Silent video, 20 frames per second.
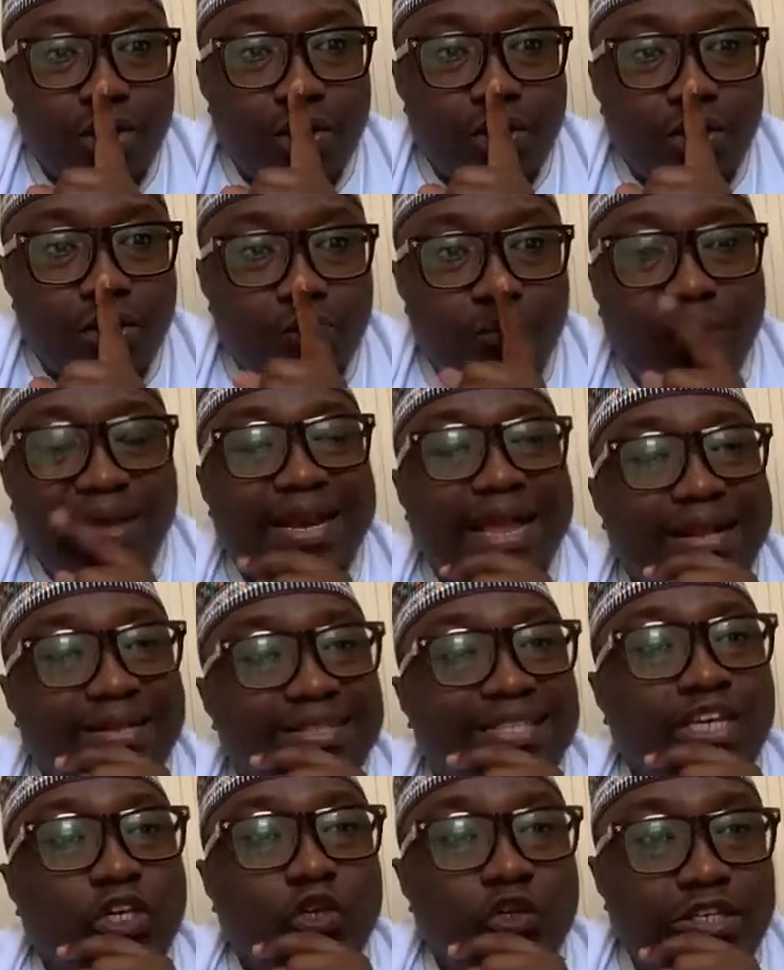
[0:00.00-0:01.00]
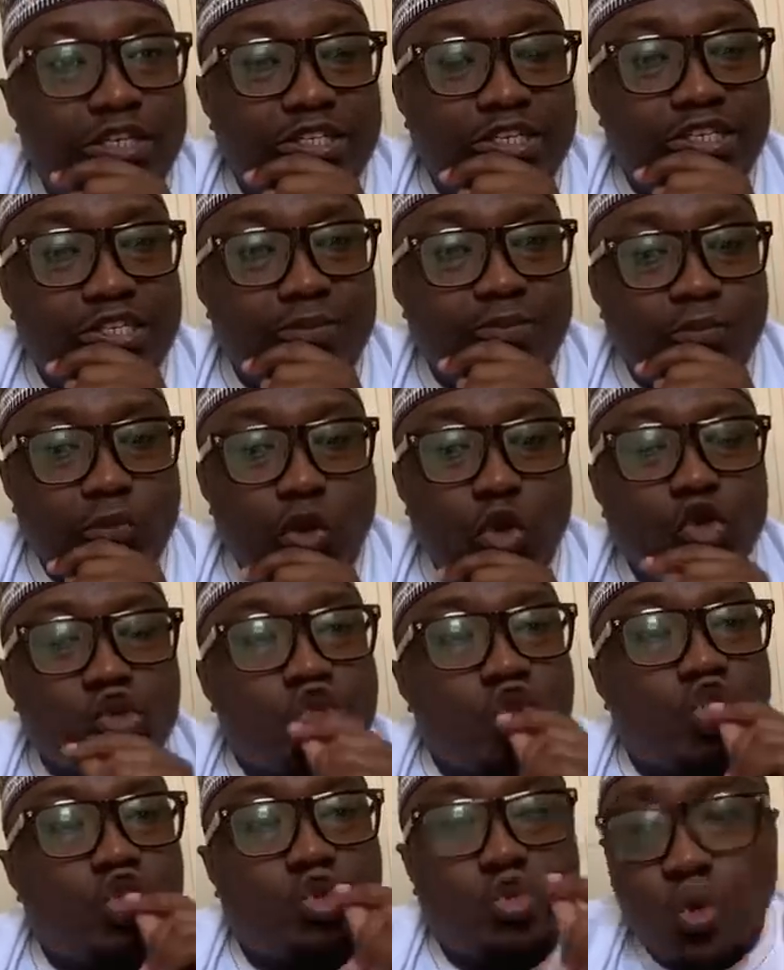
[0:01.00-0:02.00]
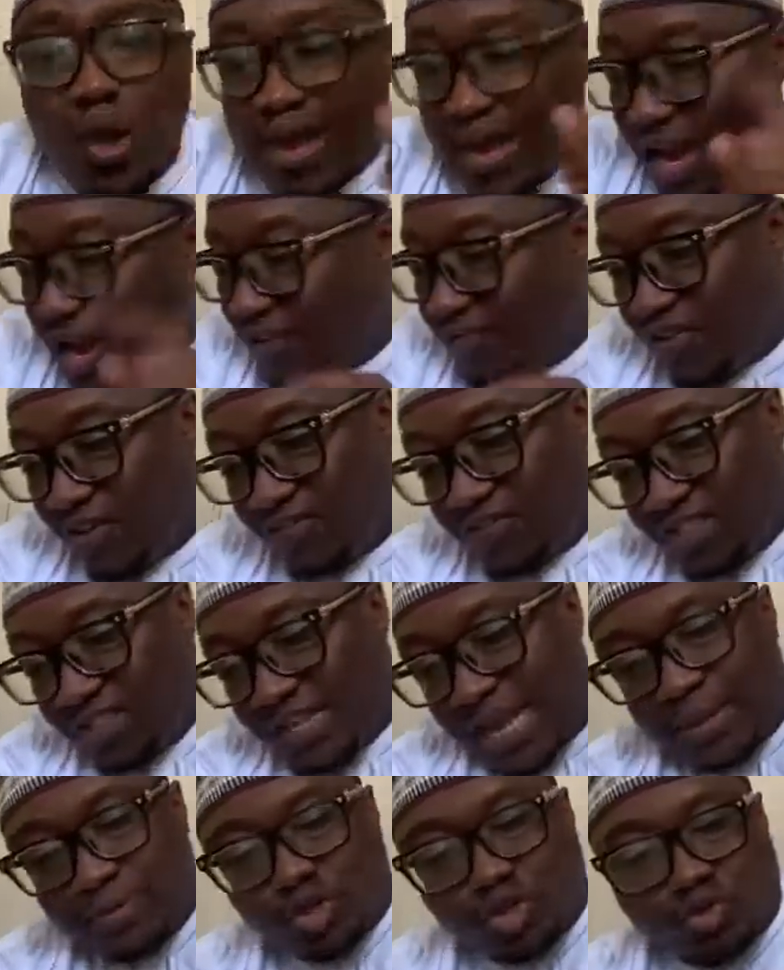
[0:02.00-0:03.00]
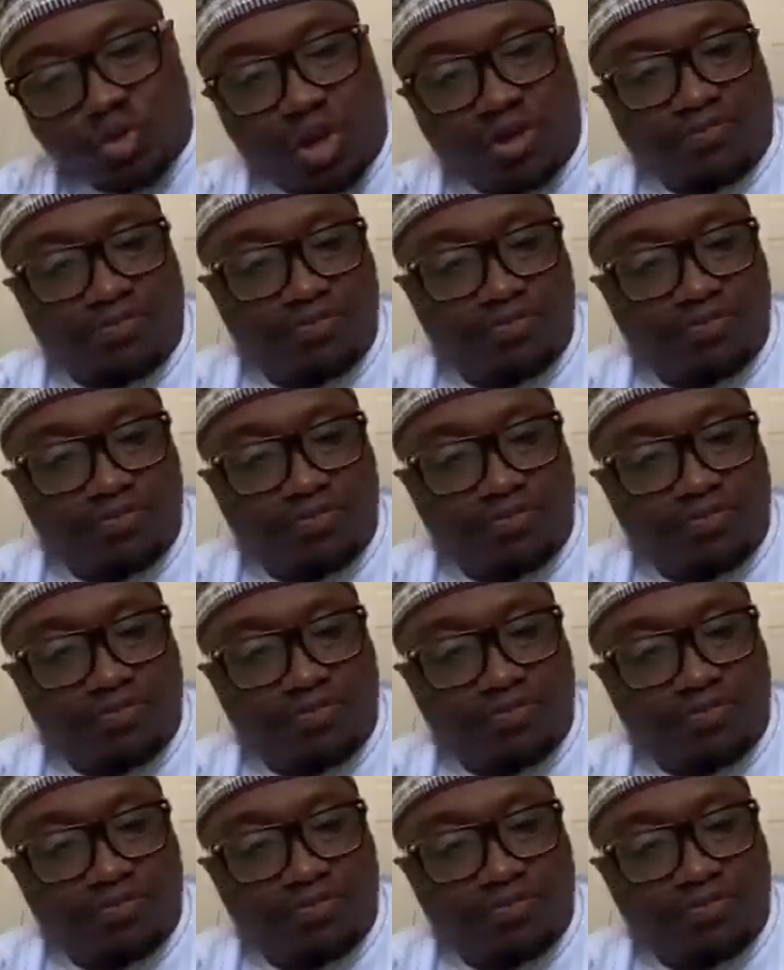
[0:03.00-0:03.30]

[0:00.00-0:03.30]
penalty units. So 250 times 12.